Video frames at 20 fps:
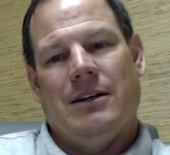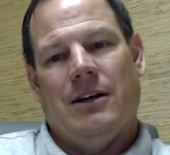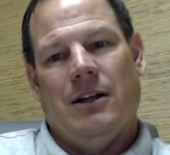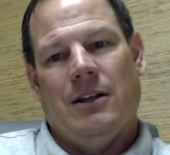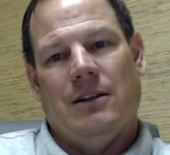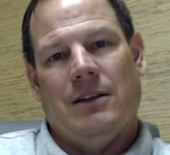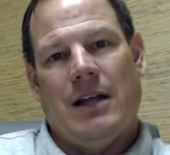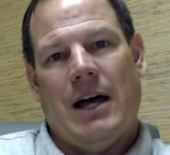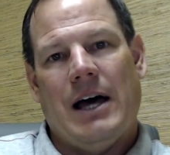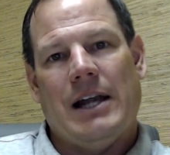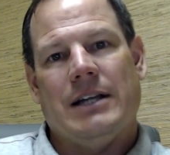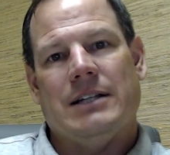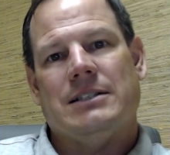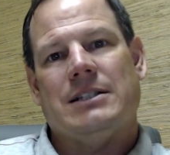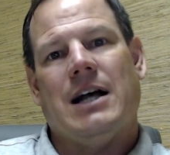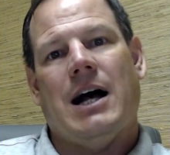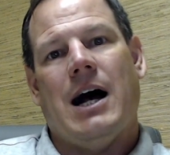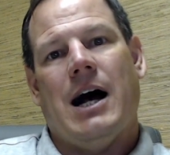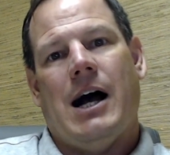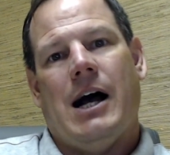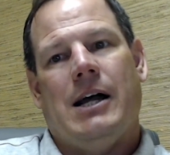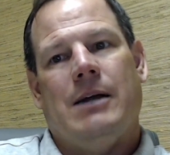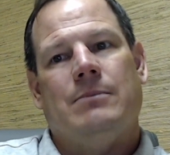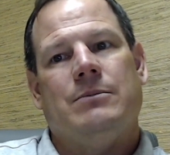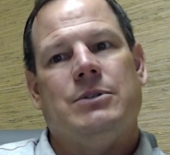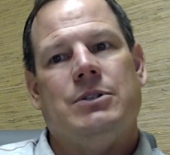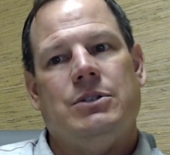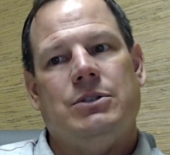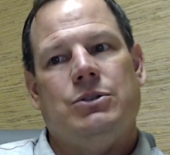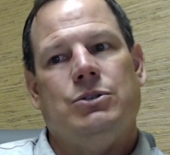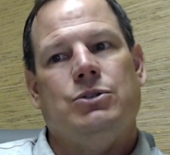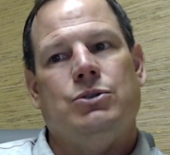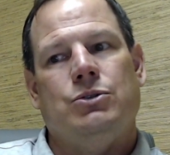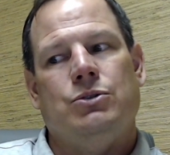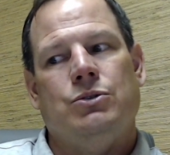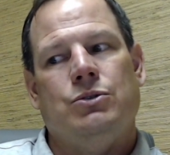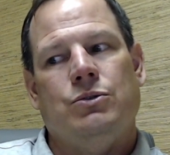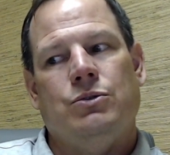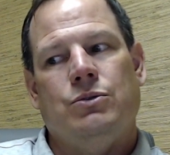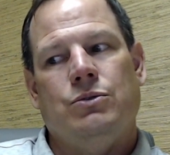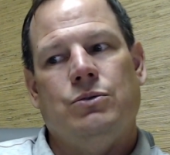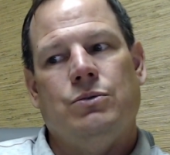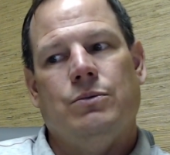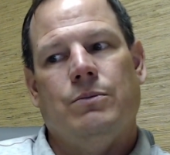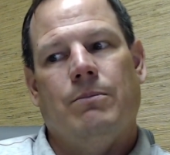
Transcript: a lot of time to